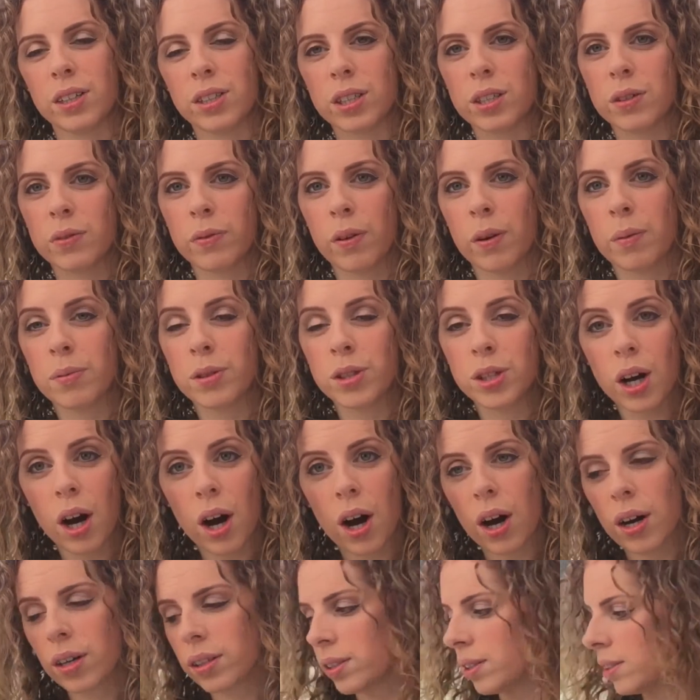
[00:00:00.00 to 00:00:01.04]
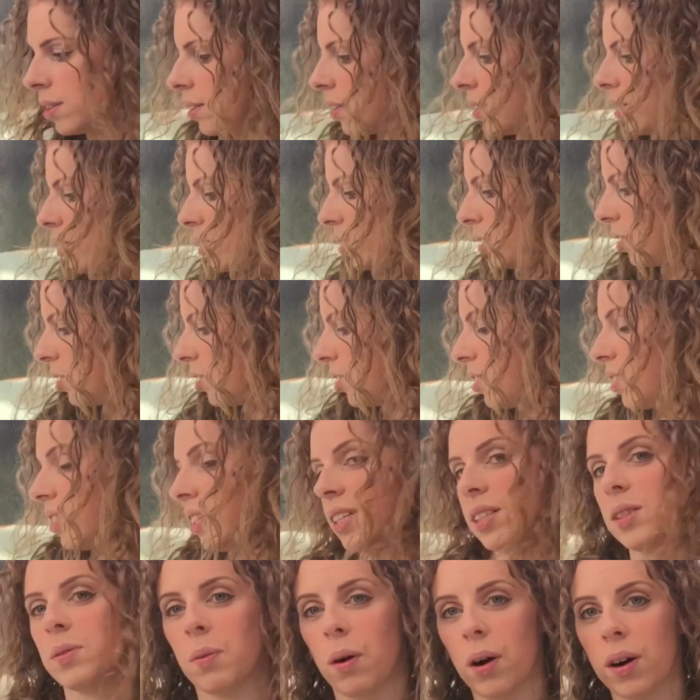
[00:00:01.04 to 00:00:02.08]
just from charts, such as
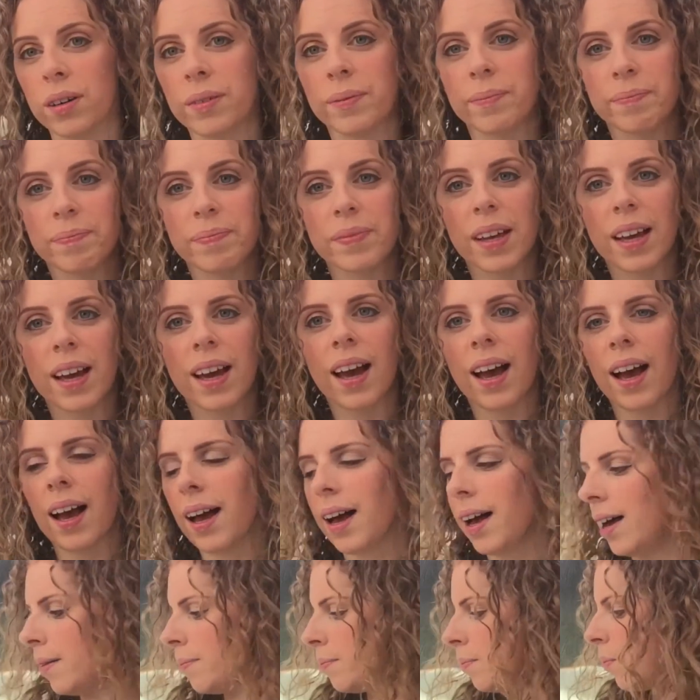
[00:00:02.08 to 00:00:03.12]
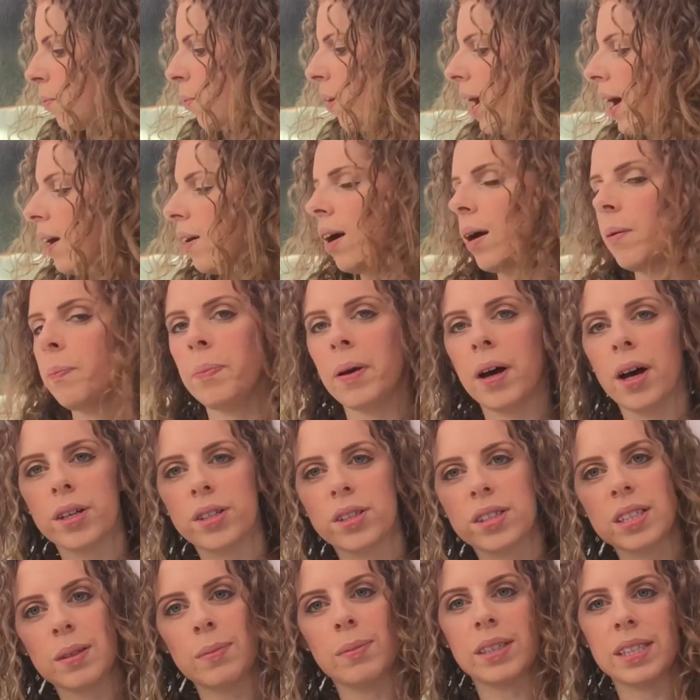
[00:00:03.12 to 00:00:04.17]
this one, where I
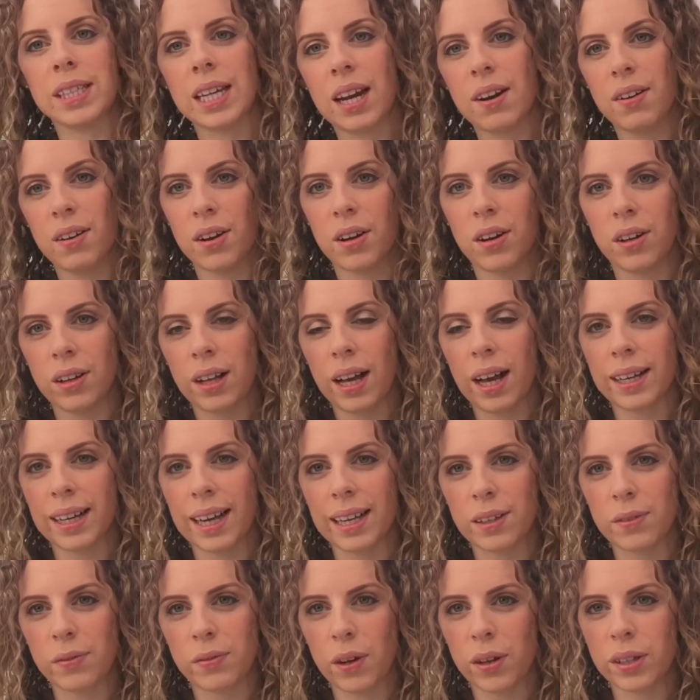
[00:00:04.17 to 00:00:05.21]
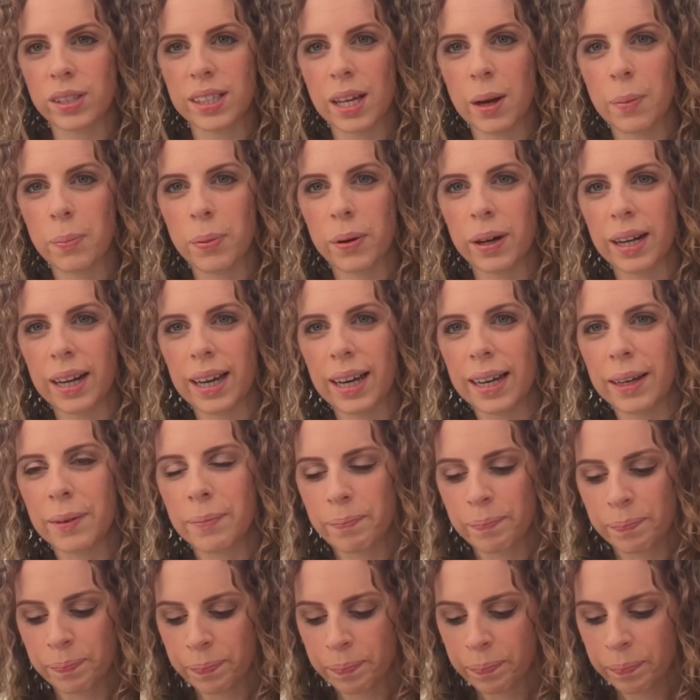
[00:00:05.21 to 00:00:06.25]
purchase the material and get the floss separately.
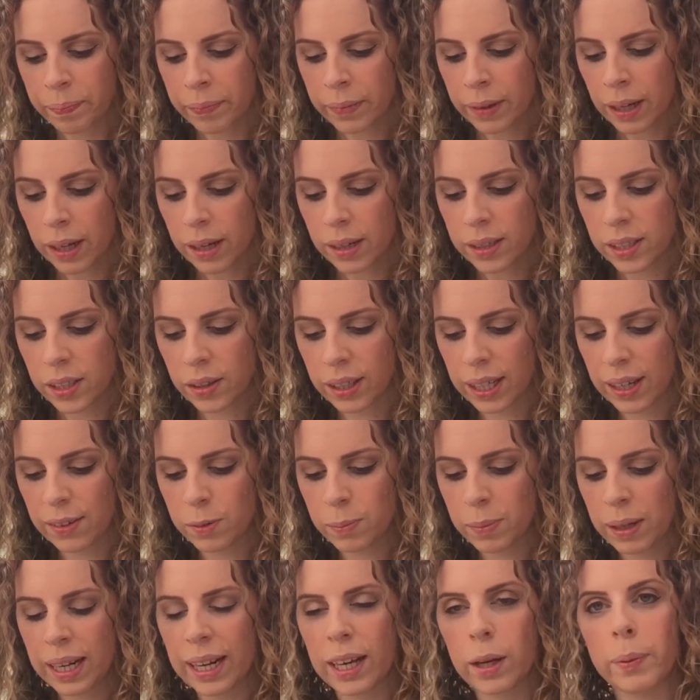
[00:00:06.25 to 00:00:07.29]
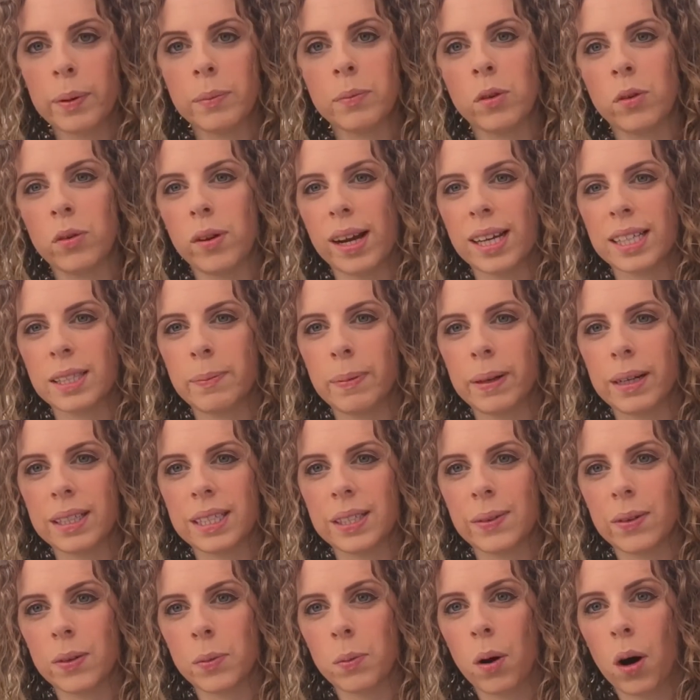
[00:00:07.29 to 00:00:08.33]
So it gives me a little bit more
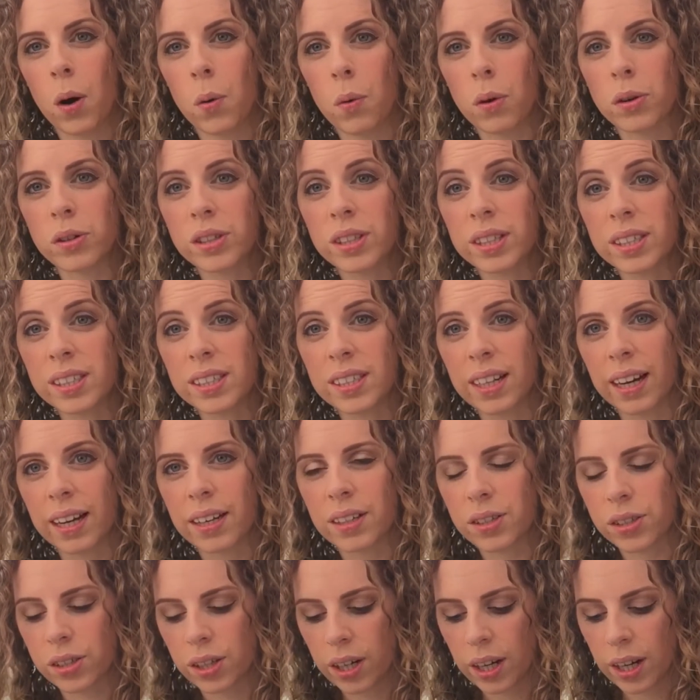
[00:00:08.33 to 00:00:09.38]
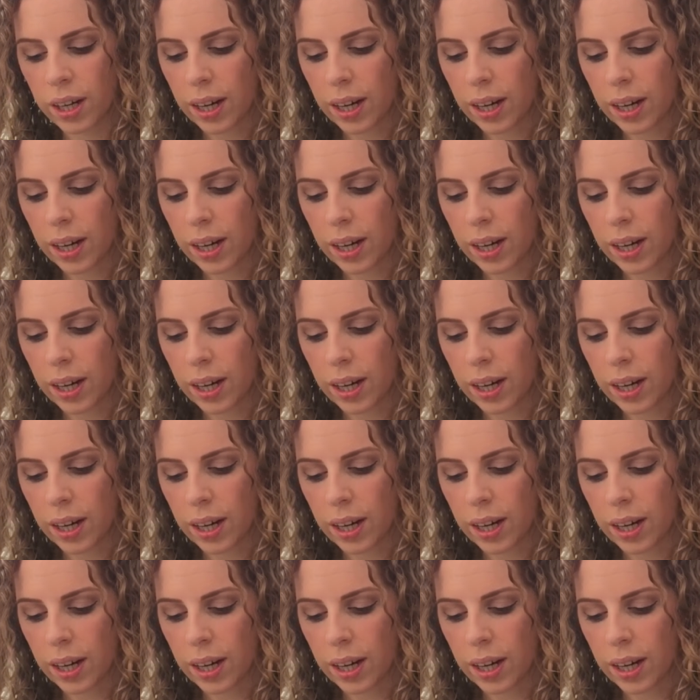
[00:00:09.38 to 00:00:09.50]
flexibility with what I want to stitch.